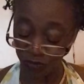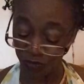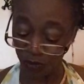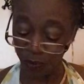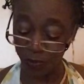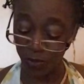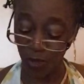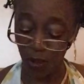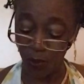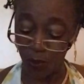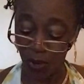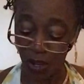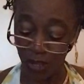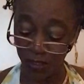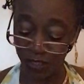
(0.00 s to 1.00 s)

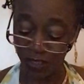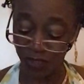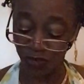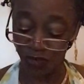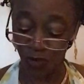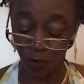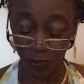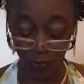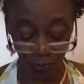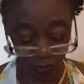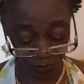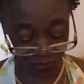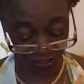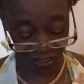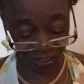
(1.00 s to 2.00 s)
what? Drop your
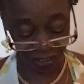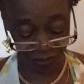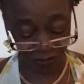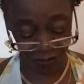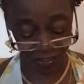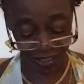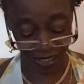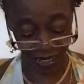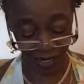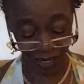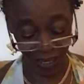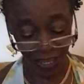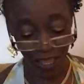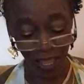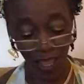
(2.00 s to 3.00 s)
shields
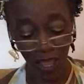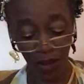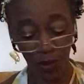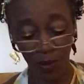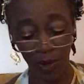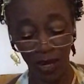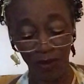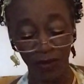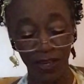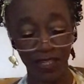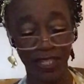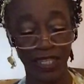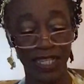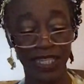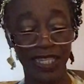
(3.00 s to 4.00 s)
there,
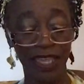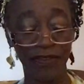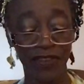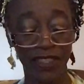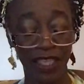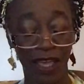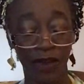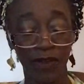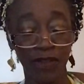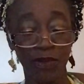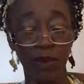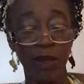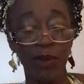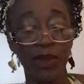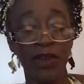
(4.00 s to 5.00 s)
Aquarius, in the 7th house.
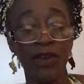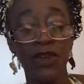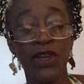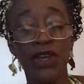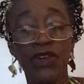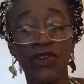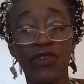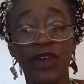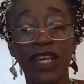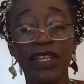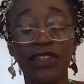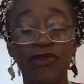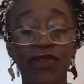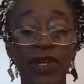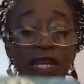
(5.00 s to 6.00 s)
Maybe you're trying
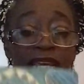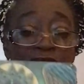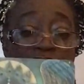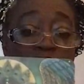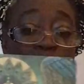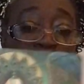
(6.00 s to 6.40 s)
to relate to